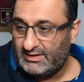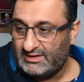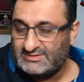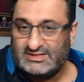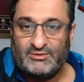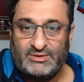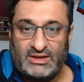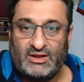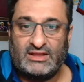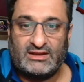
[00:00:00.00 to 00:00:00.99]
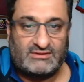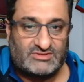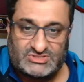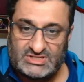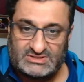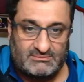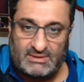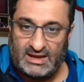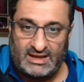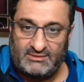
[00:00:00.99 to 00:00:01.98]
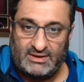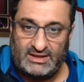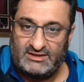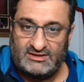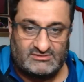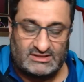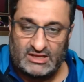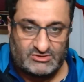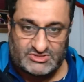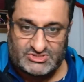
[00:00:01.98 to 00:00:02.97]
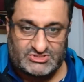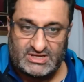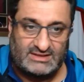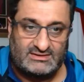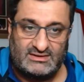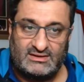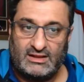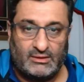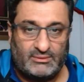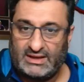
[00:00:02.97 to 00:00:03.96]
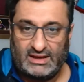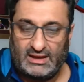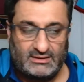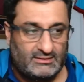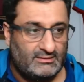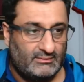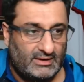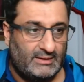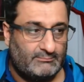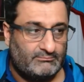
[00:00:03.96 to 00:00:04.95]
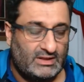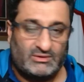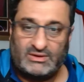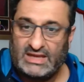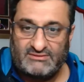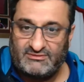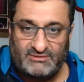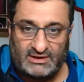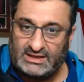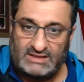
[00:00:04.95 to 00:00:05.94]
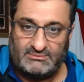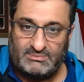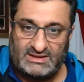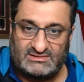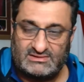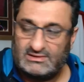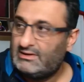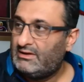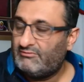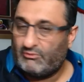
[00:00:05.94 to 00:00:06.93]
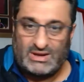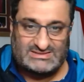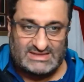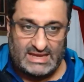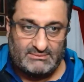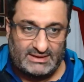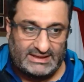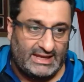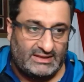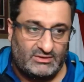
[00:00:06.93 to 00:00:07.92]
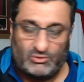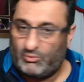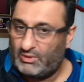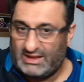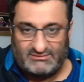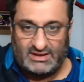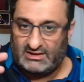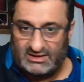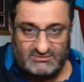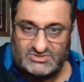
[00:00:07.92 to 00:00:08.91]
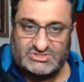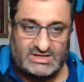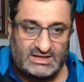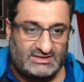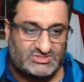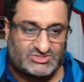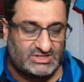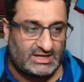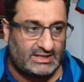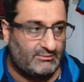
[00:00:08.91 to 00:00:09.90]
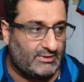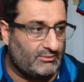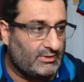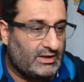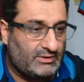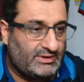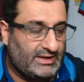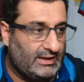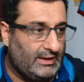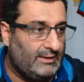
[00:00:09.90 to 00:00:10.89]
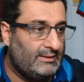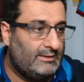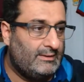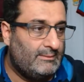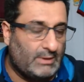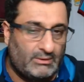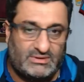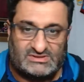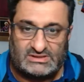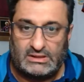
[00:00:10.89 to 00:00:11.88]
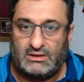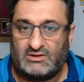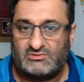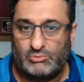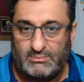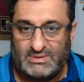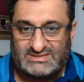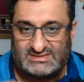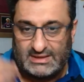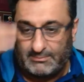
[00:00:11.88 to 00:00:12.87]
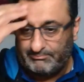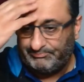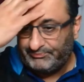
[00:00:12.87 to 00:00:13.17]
Antonio, I don't give a shit about anyway. He's a load of shit. I don't care. Right? I don't care if he fucking ever plays for West Ham again or whatever. I don't give a shit. He's shit anyway, right? I don't care. Bowen's class. We missed him.